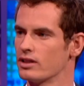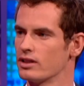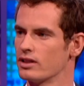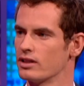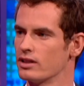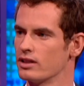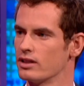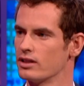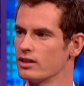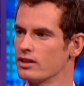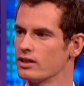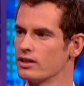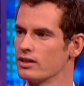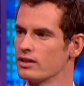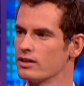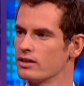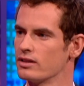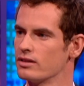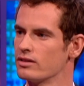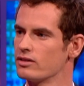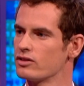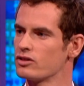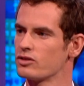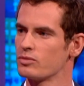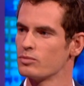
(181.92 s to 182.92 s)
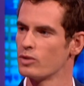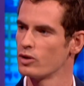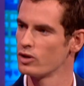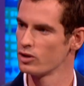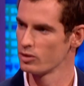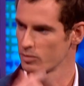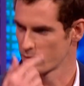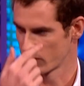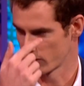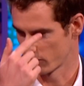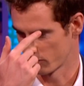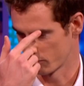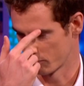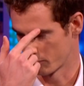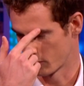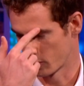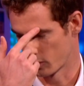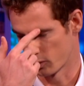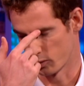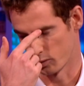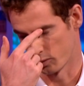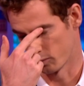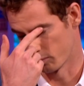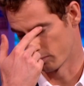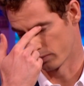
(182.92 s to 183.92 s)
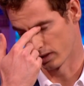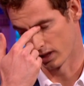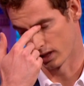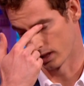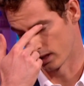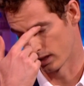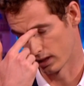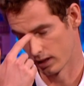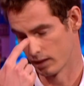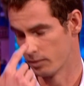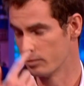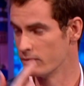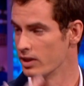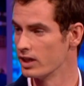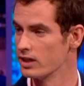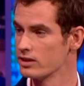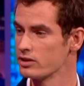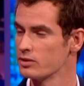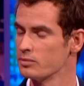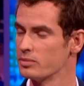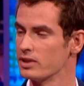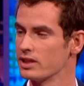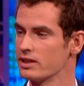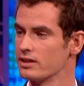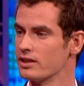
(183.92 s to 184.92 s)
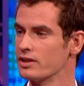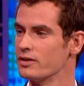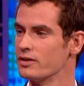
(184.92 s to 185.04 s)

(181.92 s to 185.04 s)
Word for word: It's small amount of bone. Small amount of bone, but it makes a big